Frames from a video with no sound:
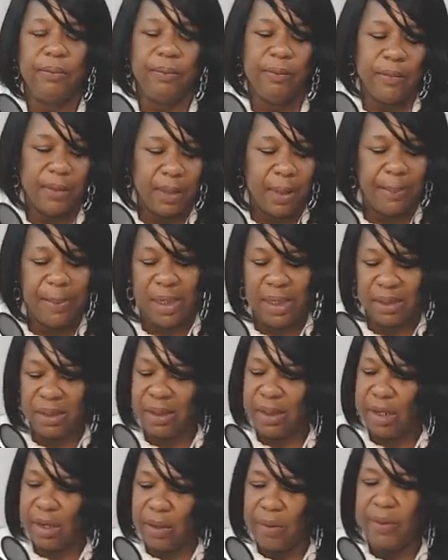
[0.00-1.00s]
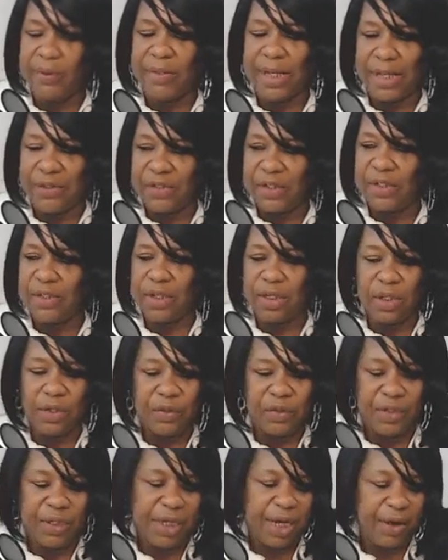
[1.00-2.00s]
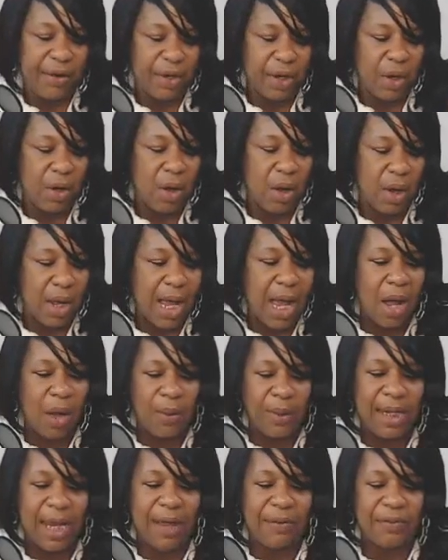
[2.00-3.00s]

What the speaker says: But, that's just a little scenario on how we have